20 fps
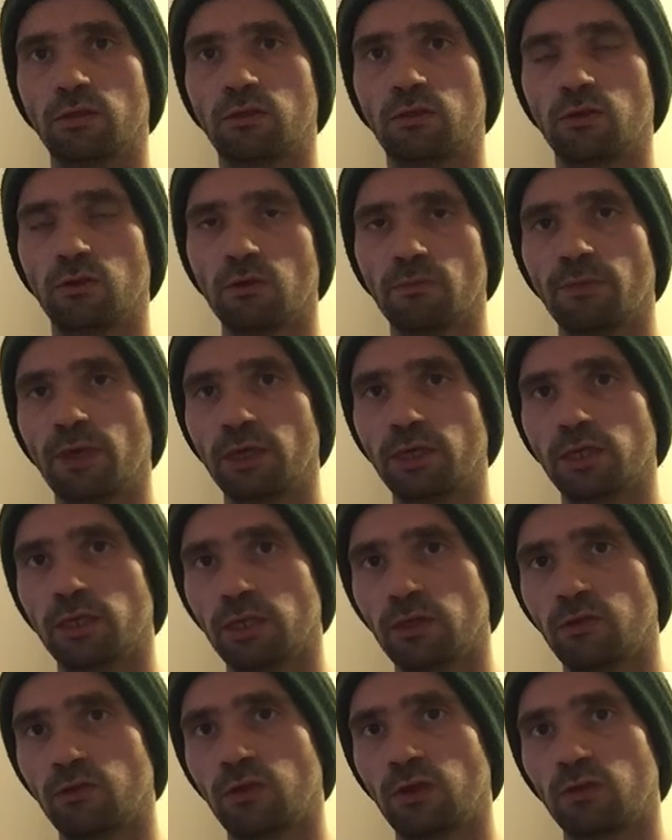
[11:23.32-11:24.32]
not making
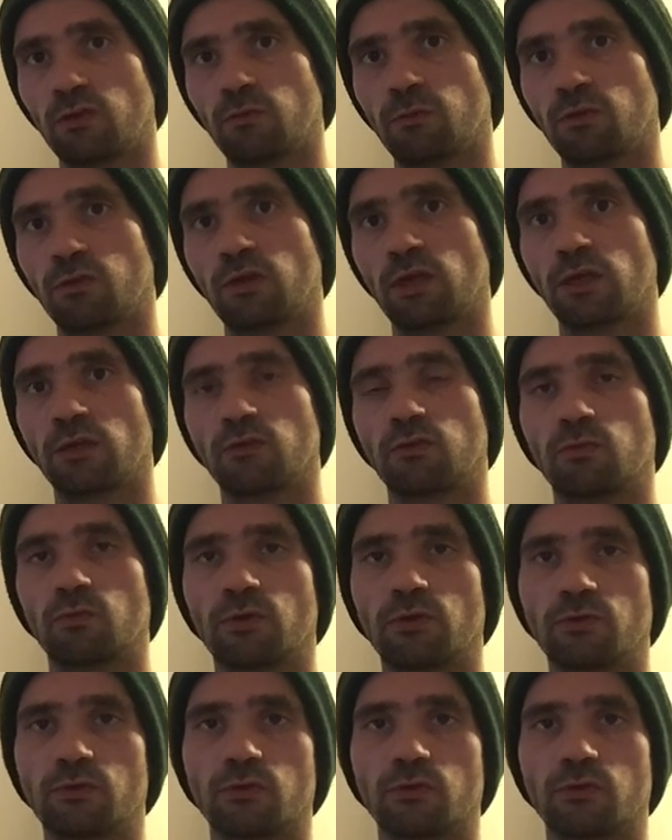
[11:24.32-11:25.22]
these 6 mistakes, it will